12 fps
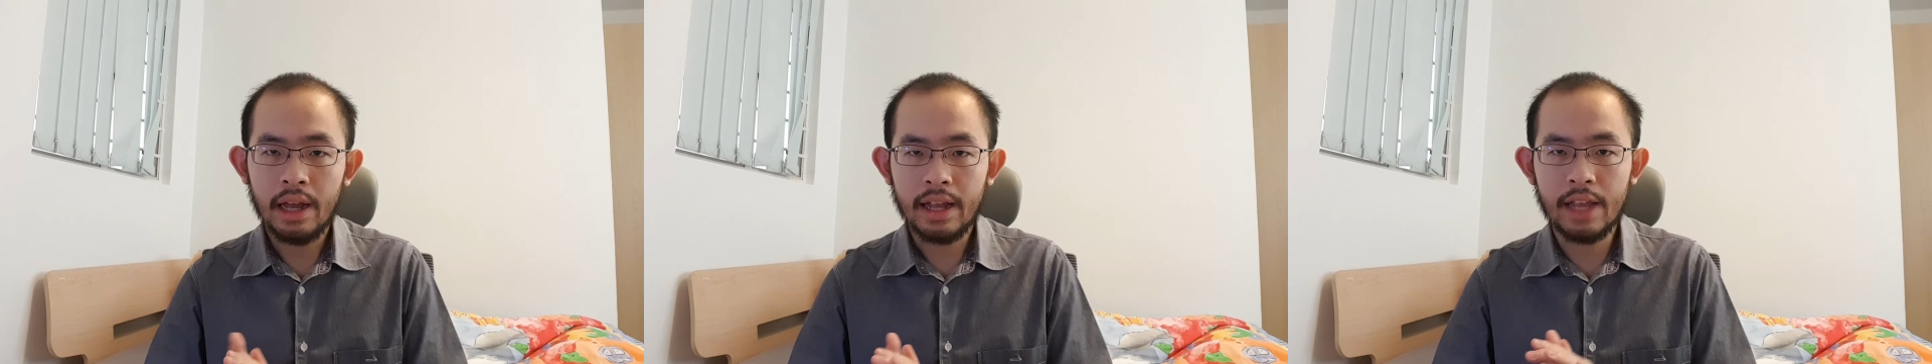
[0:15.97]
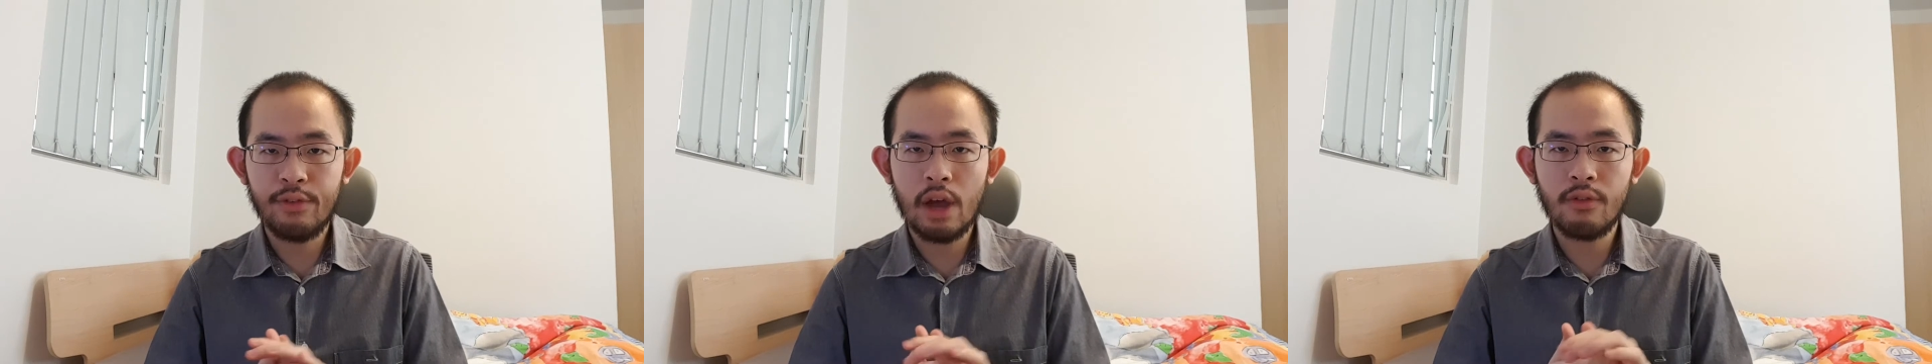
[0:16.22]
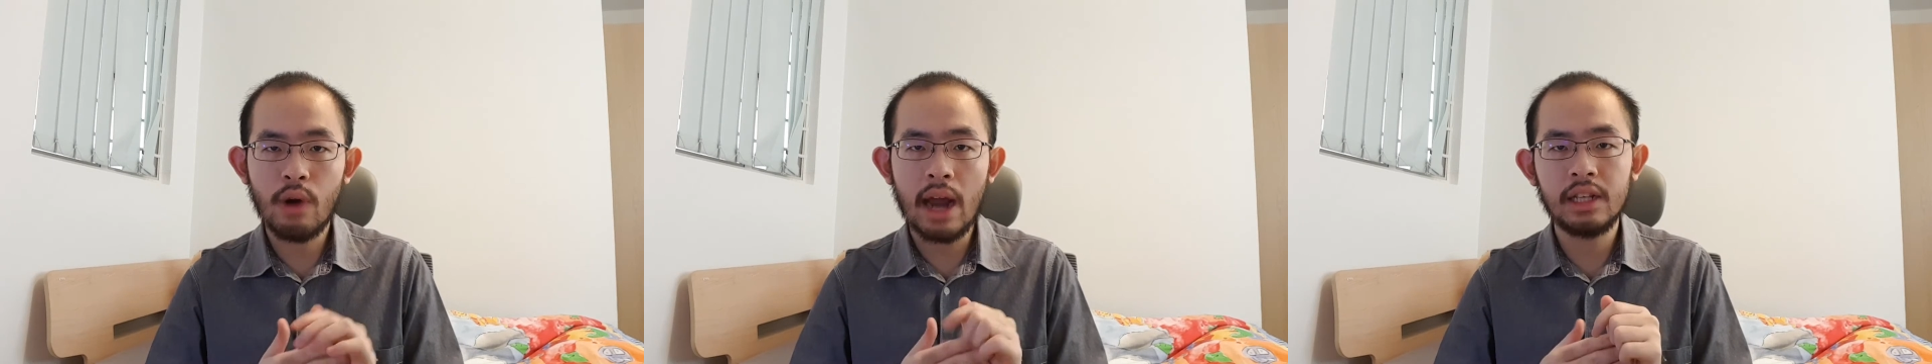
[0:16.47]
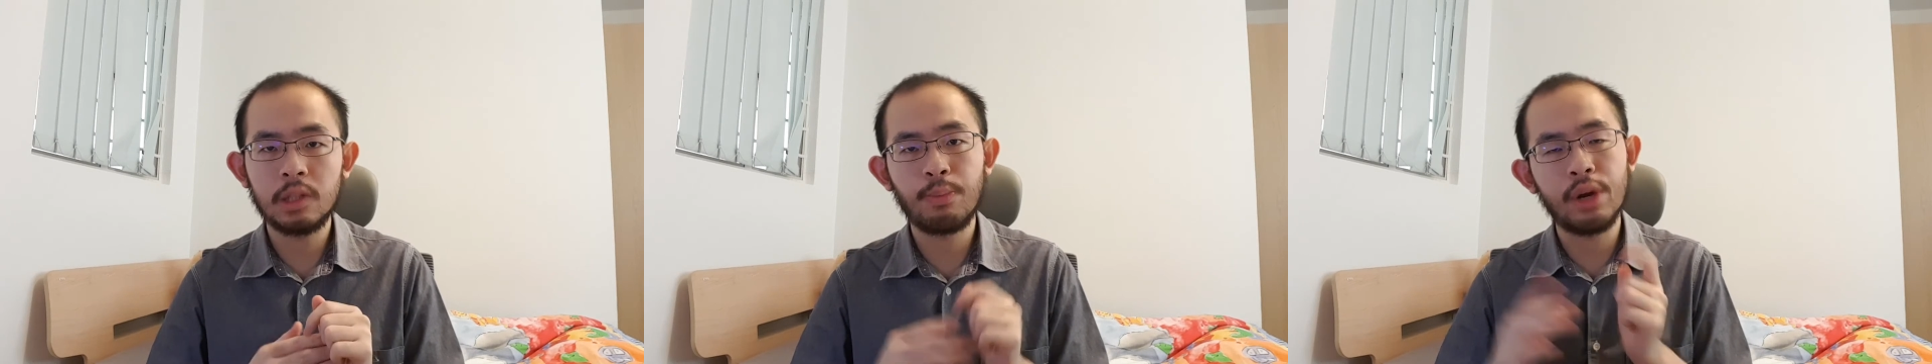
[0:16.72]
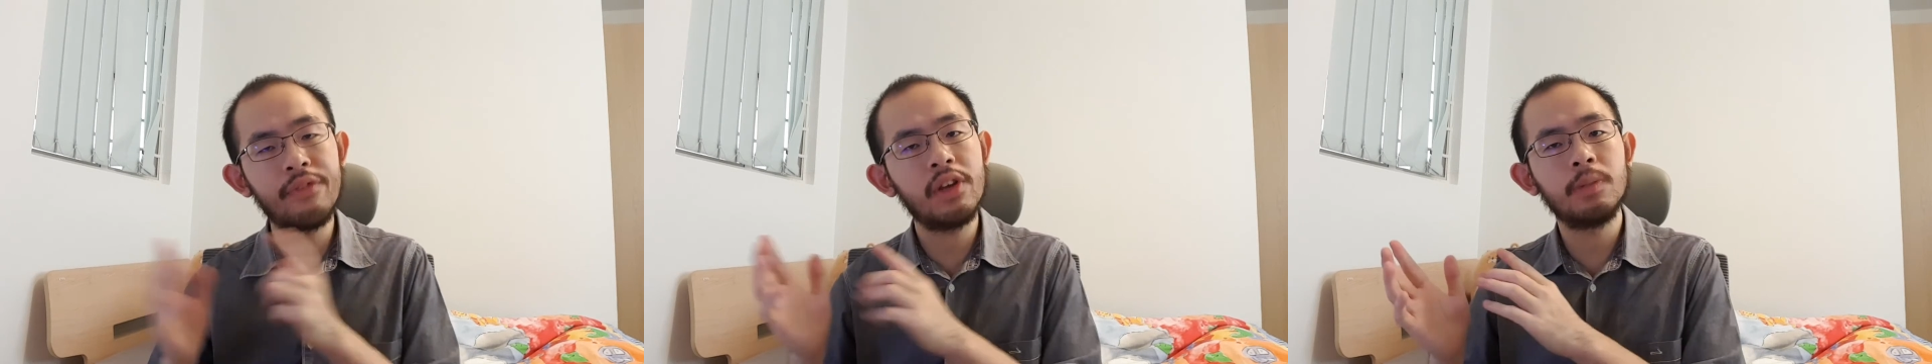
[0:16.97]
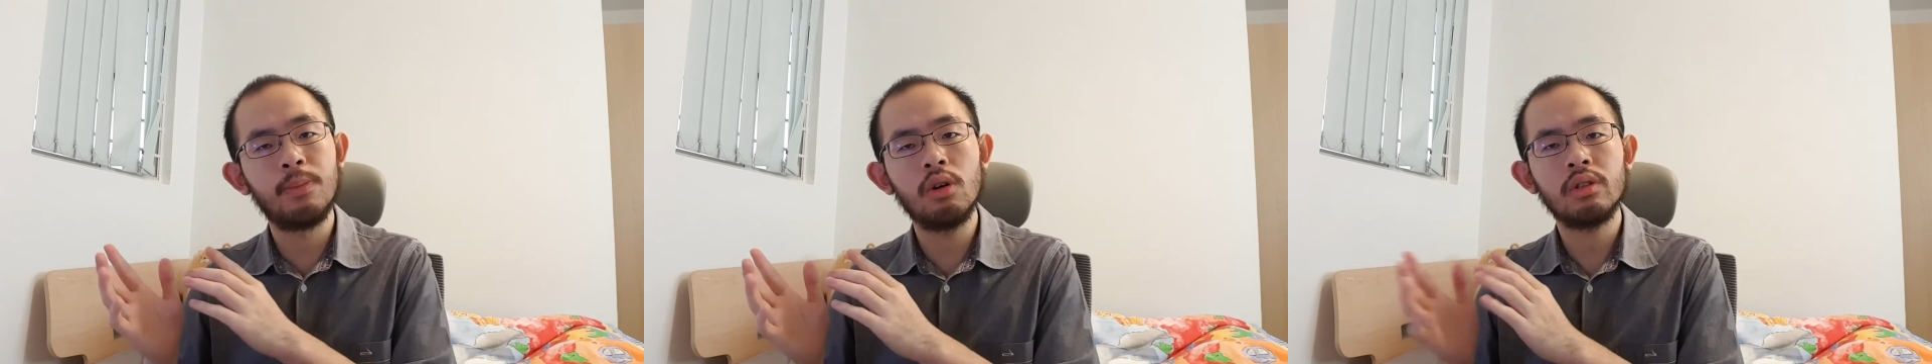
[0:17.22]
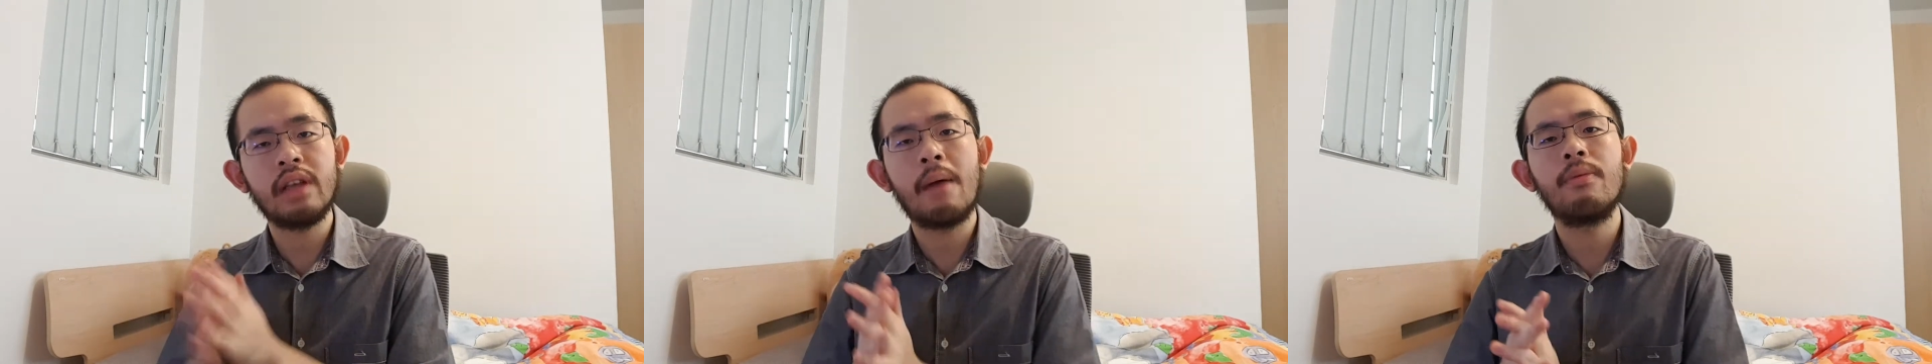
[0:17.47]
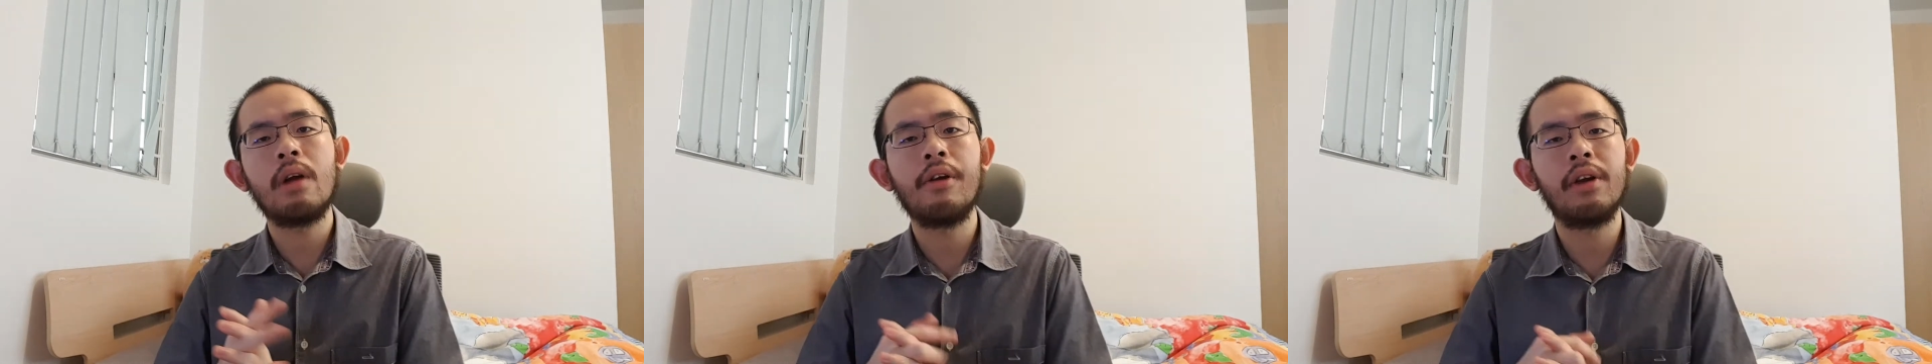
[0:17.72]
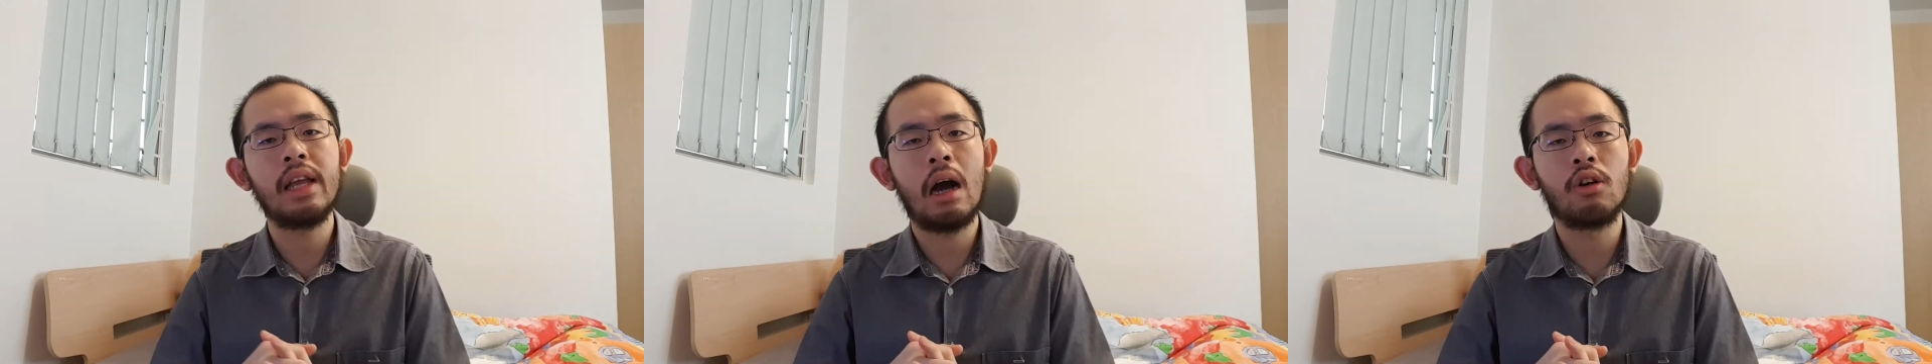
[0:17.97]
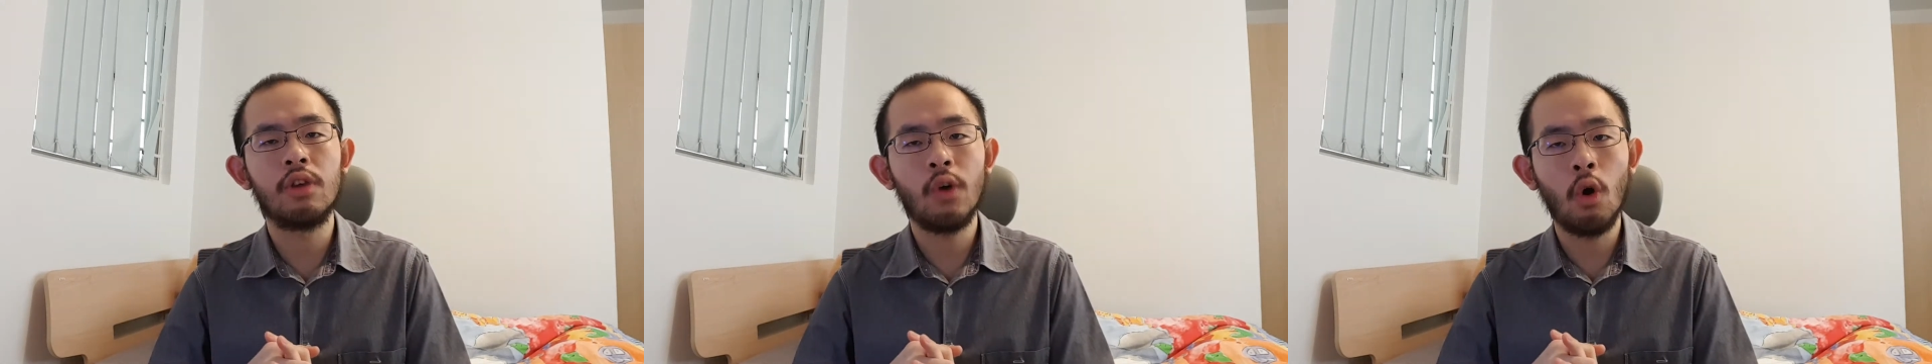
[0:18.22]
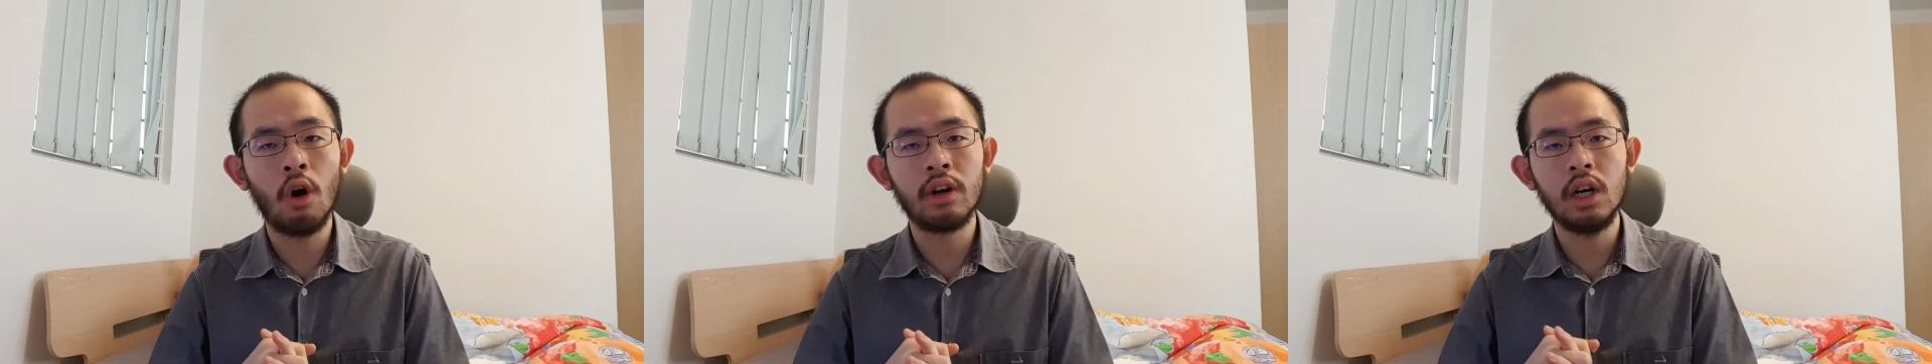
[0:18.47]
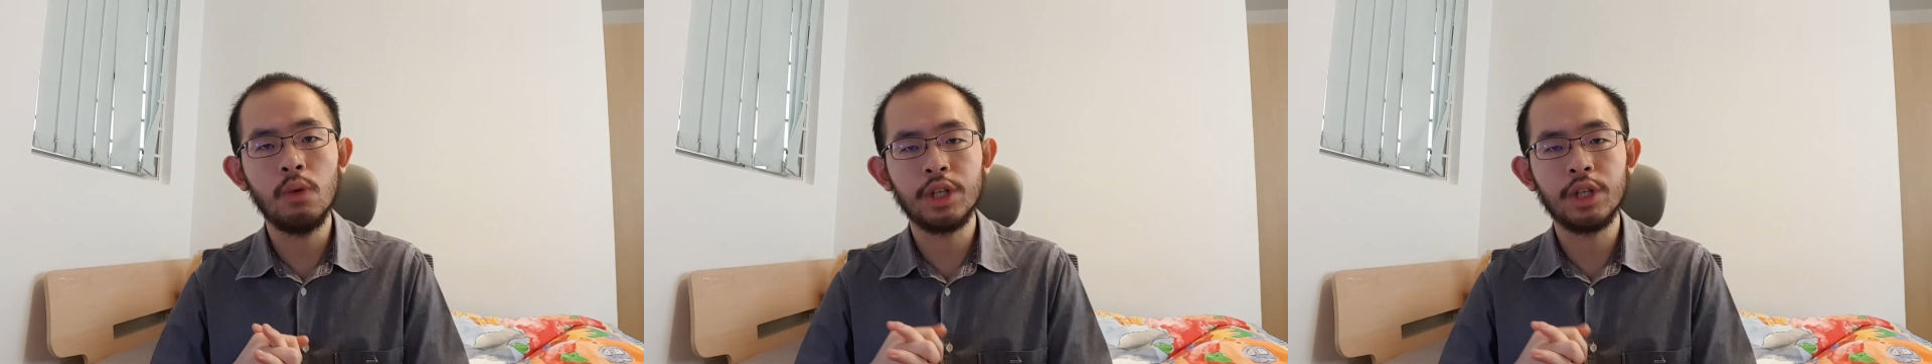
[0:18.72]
If you have read his previous book, Temporarily Out of Order,